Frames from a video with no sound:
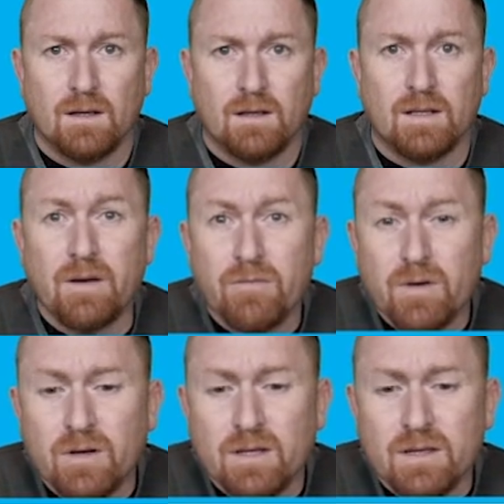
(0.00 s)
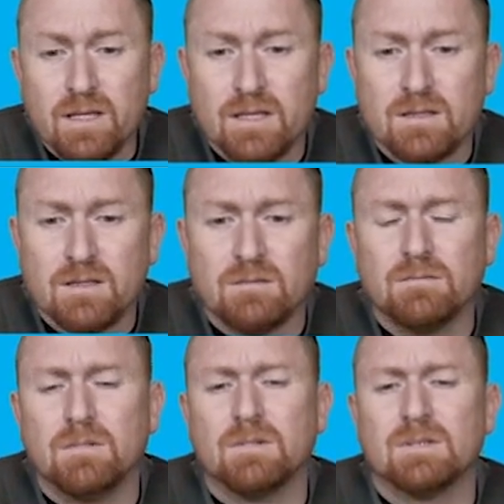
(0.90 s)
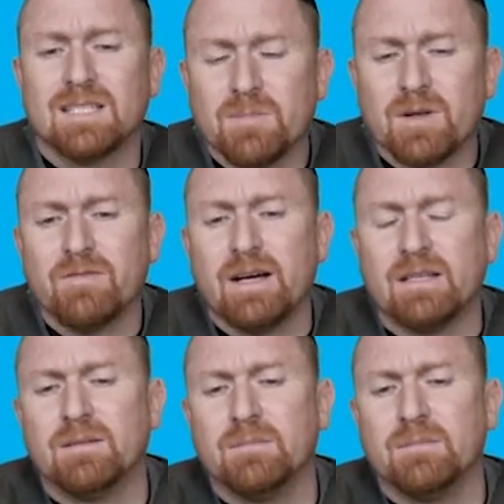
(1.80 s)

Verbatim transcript: Now, if we look at these simplified